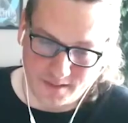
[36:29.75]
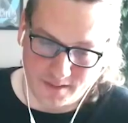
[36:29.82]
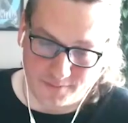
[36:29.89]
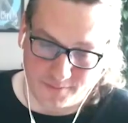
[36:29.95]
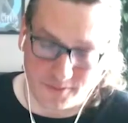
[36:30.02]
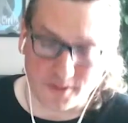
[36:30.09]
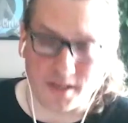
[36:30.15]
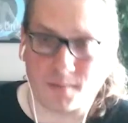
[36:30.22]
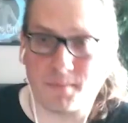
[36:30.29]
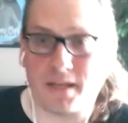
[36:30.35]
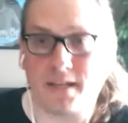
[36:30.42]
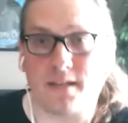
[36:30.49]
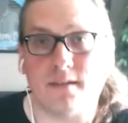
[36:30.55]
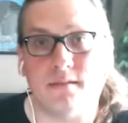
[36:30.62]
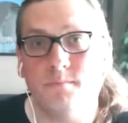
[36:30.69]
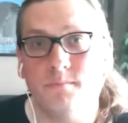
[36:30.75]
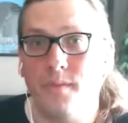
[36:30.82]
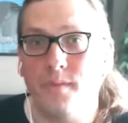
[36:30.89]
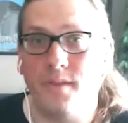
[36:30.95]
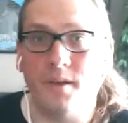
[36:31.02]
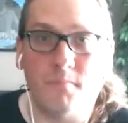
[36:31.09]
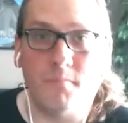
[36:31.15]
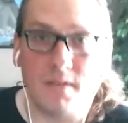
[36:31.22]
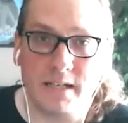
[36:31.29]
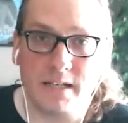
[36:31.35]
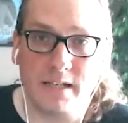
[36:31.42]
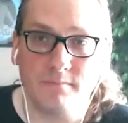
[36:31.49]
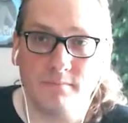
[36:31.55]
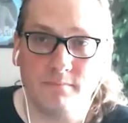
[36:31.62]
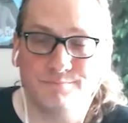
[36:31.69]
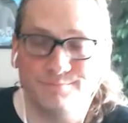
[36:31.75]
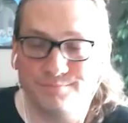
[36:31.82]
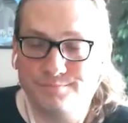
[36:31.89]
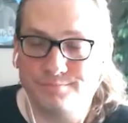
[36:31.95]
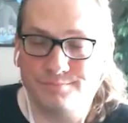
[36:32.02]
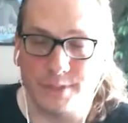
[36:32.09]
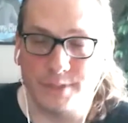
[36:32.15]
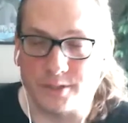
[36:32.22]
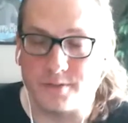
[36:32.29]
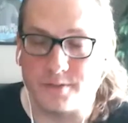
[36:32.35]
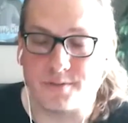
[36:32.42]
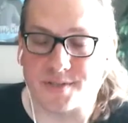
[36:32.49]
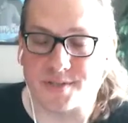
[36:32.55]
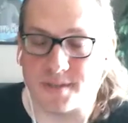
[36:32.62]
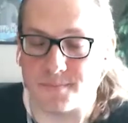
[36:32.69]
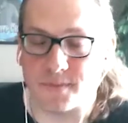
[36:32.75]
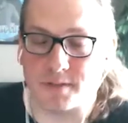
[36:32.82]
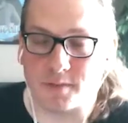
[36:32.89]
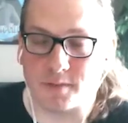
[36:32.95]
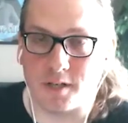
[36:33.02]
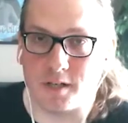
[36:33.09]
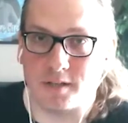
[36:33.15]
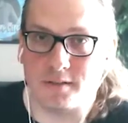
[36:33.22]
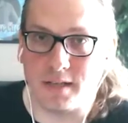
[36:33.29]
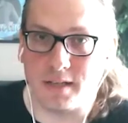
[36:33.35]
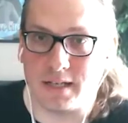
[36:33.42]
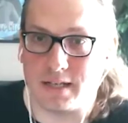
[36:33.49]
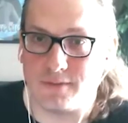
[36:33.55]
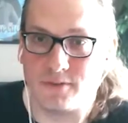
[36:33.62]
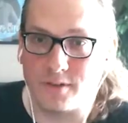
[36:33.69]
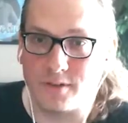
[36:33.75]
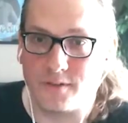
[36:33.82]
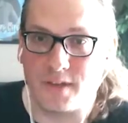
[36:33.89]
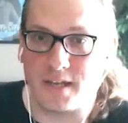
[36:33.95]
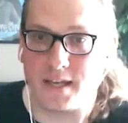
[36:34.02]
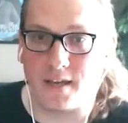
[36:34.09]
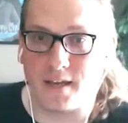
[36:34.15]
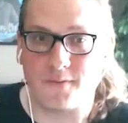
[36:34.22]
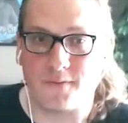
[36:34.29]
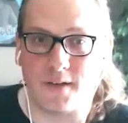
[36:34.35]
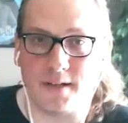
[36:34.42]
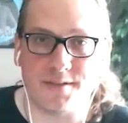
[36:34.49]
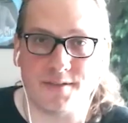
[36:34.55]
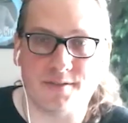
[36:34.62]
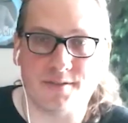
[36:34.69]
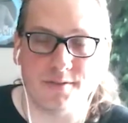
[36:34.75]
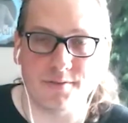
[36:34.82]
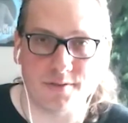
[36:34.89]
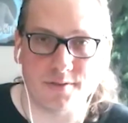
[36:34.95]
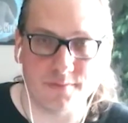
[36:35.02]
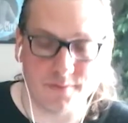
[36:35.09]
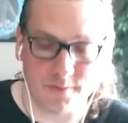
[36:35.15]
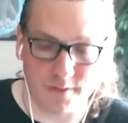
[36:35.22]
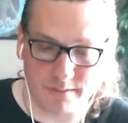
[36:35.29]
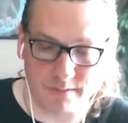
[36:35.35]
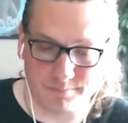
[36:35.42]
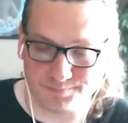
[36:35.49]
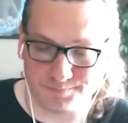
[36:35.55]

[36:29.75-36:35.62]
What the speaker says: If you're not making them money, you're doing something wrong. And even though they can't find the solution for it.